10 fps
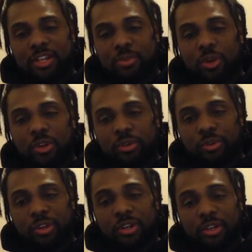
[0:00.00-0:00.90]
1
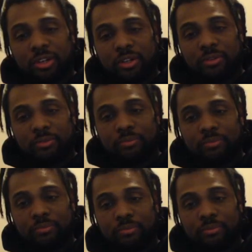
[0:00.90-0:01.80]
grit.
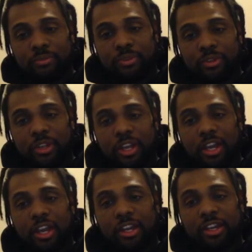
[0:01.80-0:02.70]

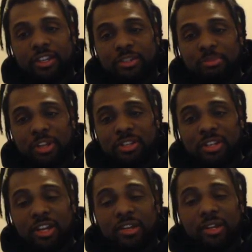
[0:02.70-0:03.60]
And it's plus
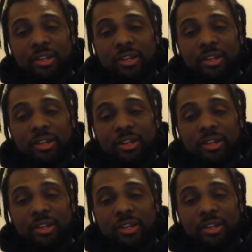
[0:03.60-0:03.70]
10.